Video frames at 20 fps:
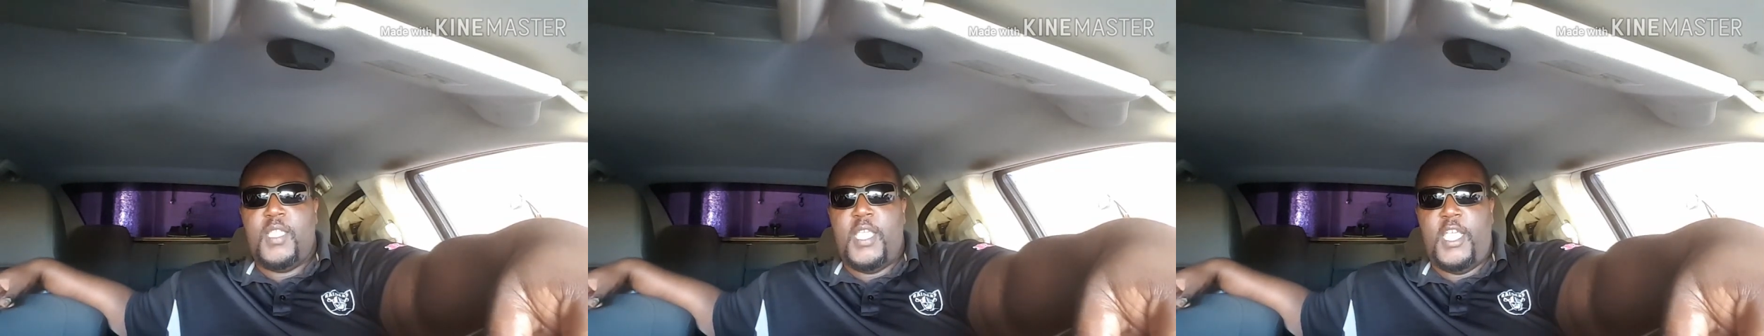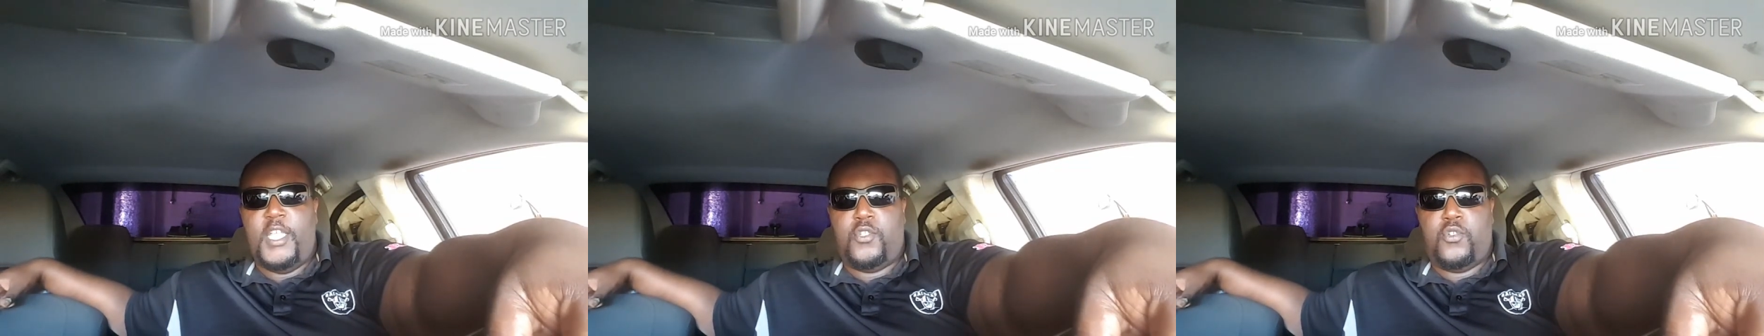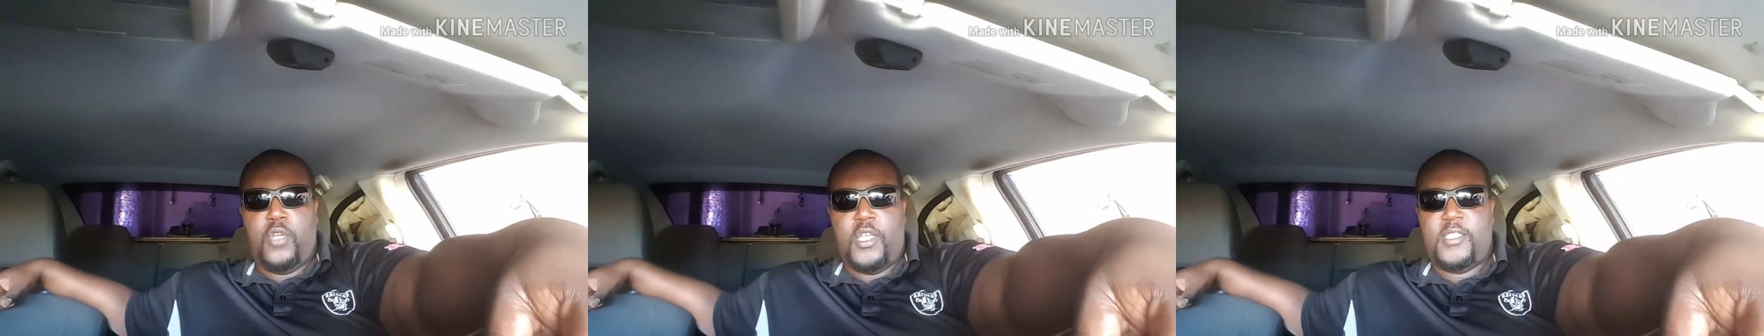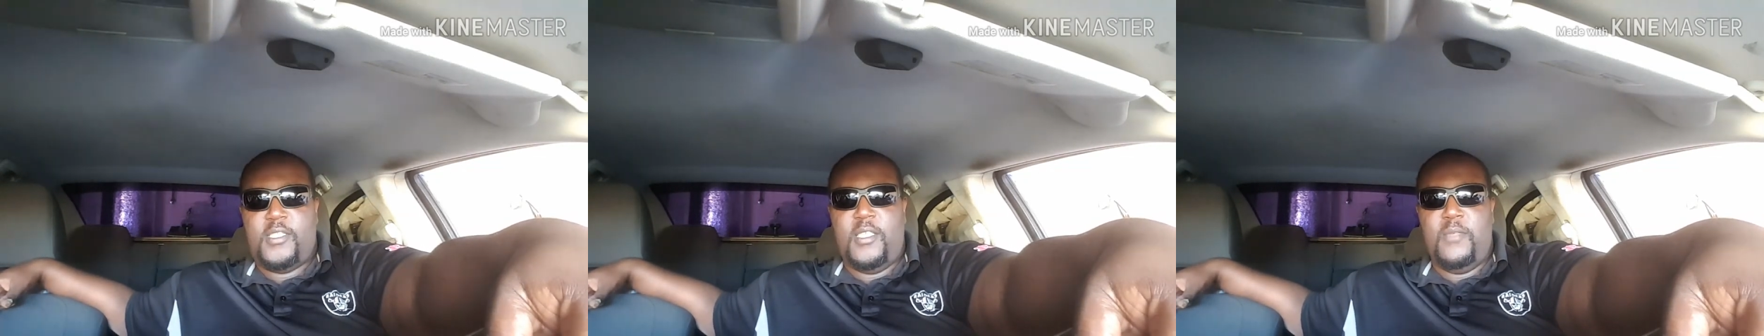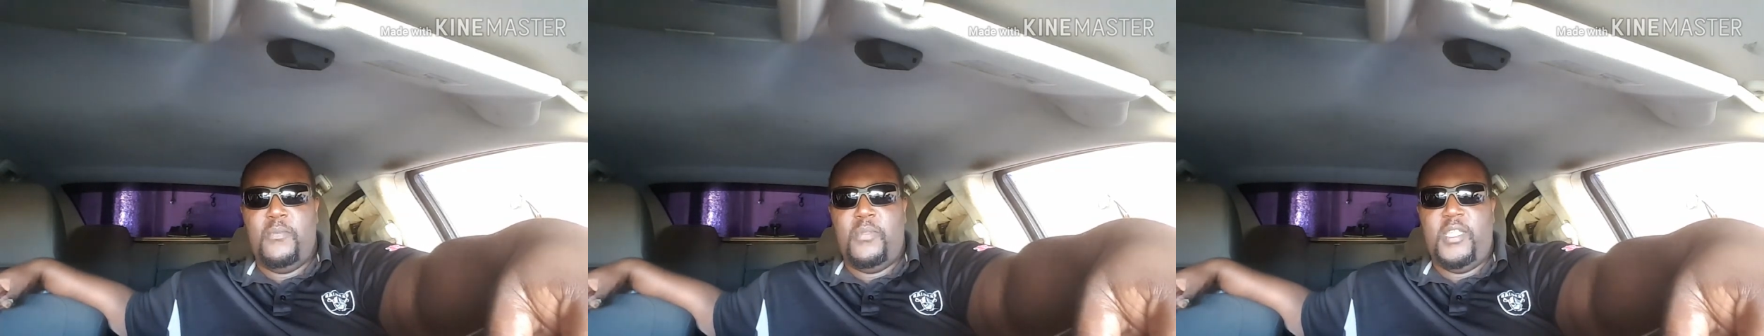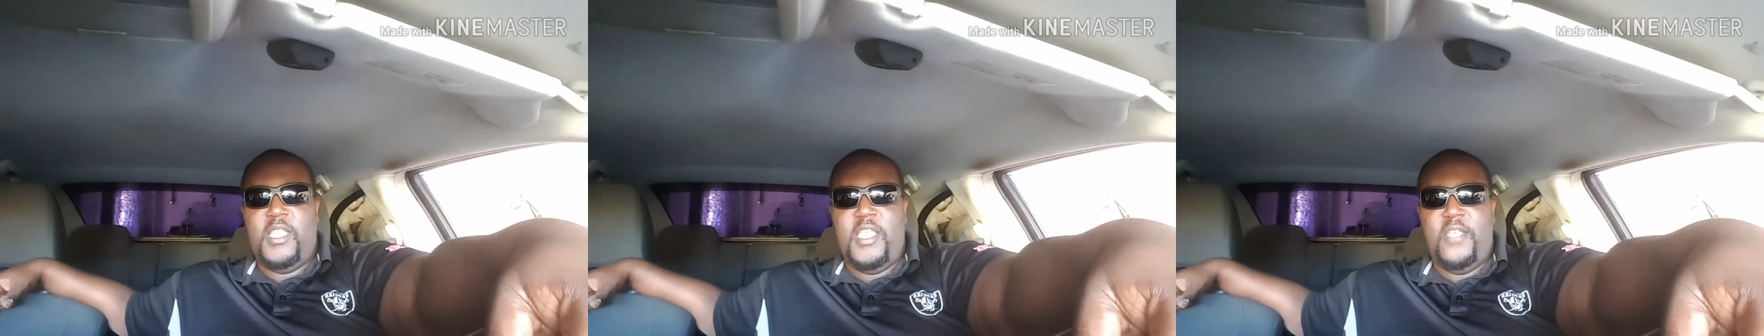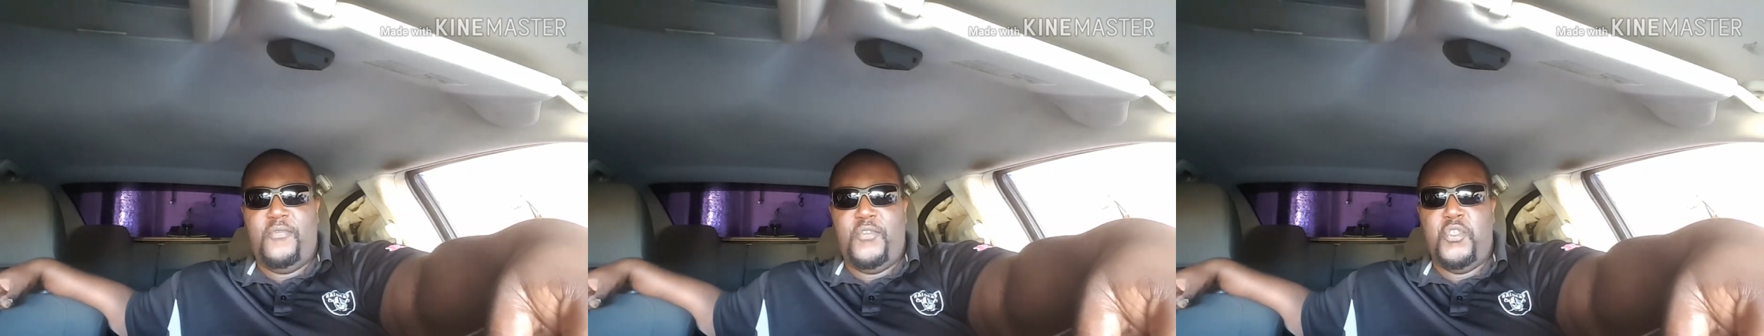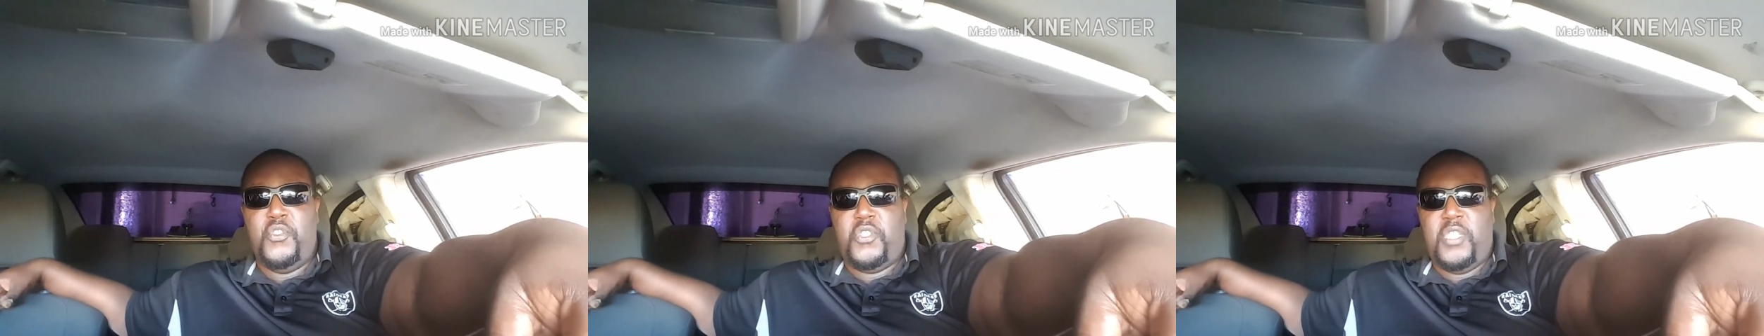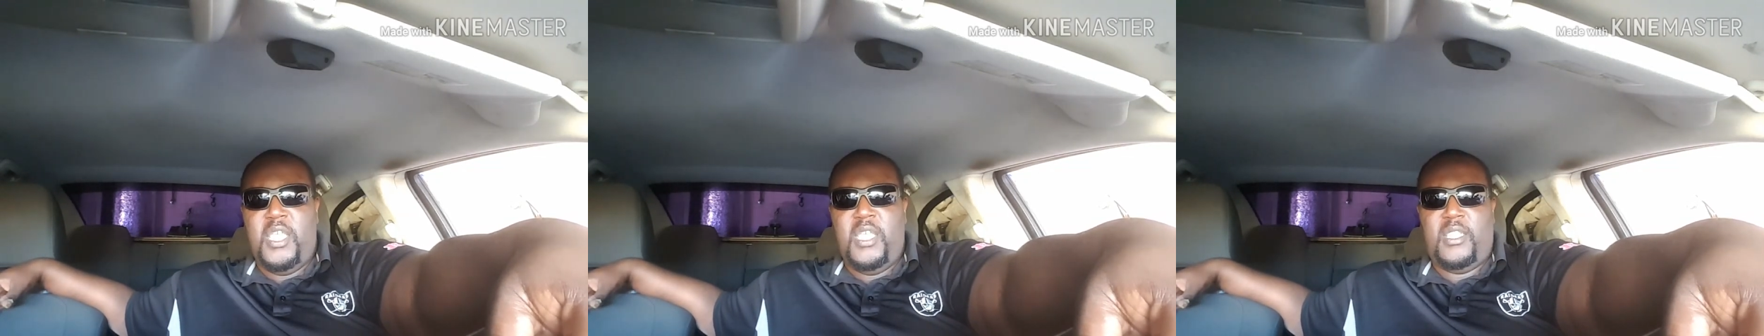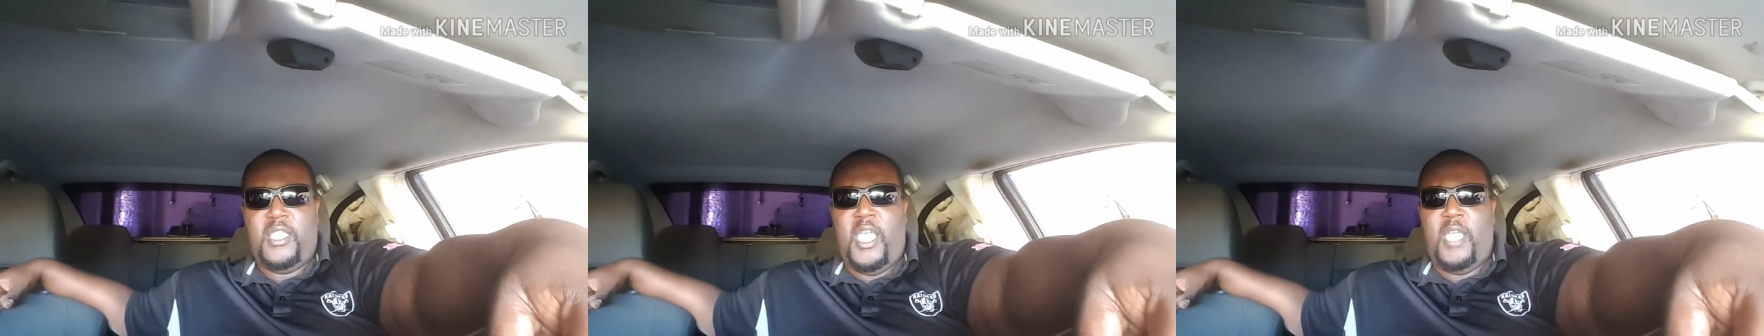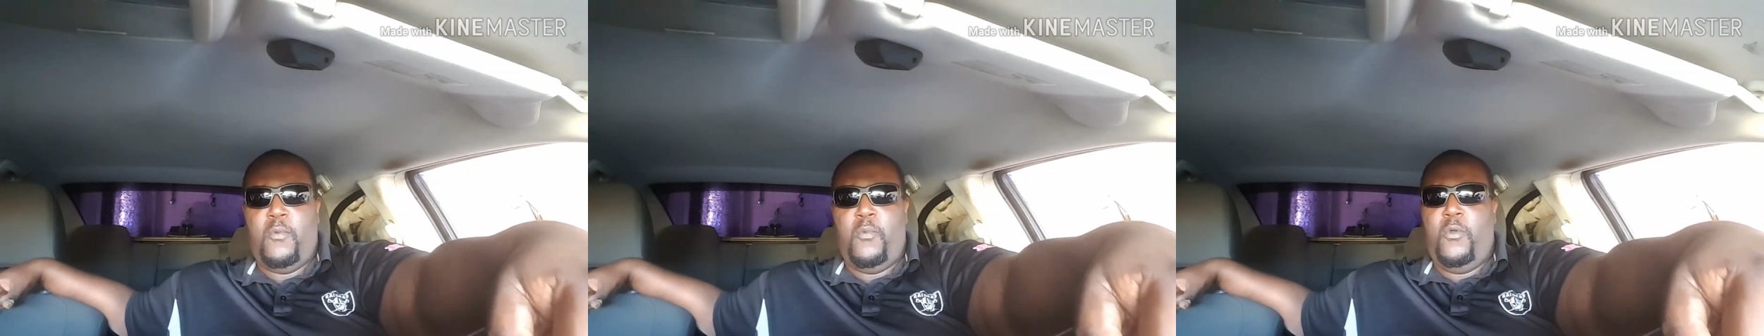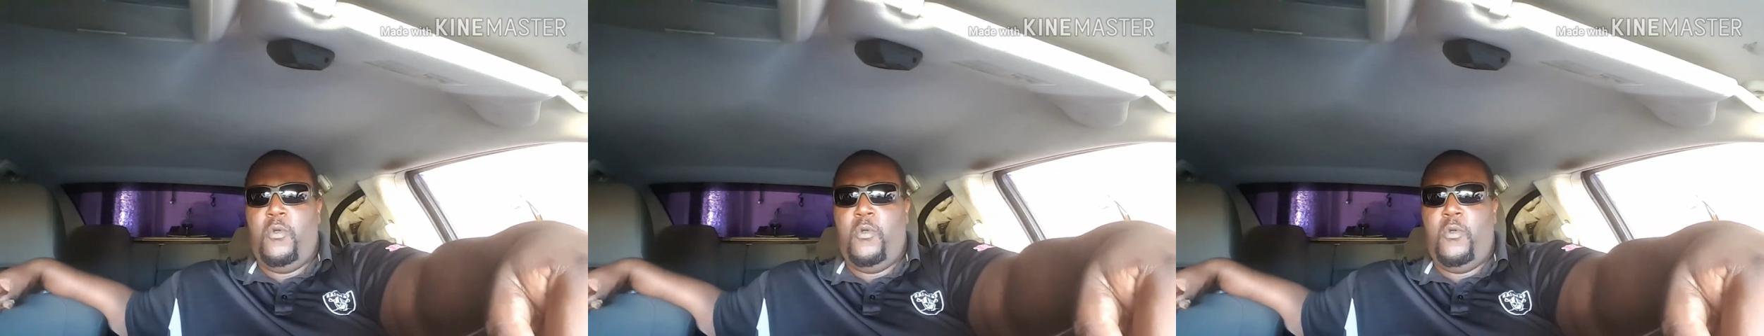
And trust and believe, you think like,